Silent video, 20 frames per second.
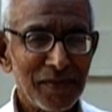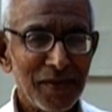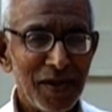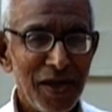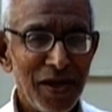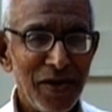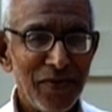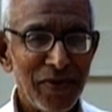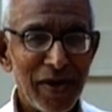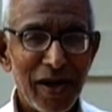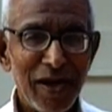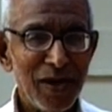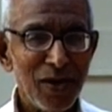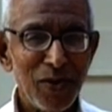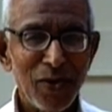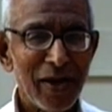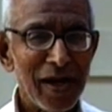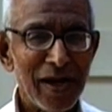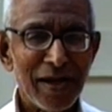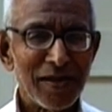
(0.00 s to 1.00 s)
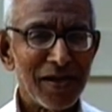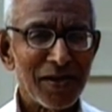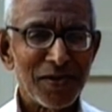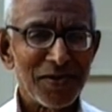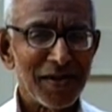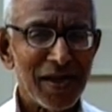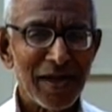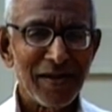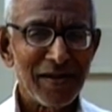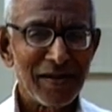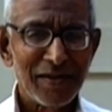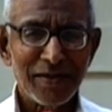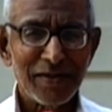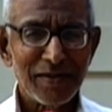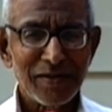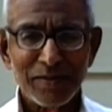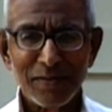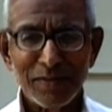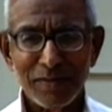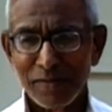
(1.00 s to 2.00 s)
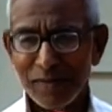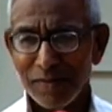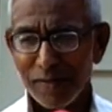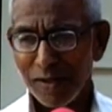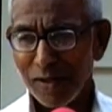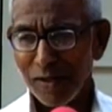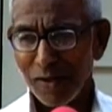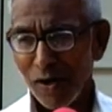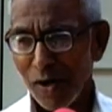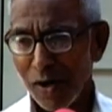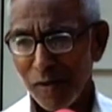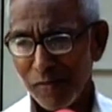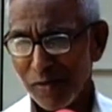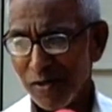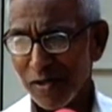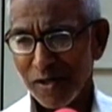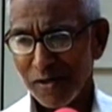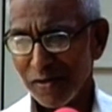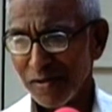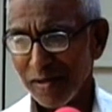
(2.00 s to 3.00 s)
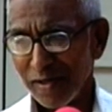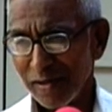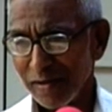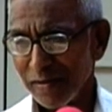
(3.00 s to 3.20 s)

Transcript: If I look at the sun, no objection.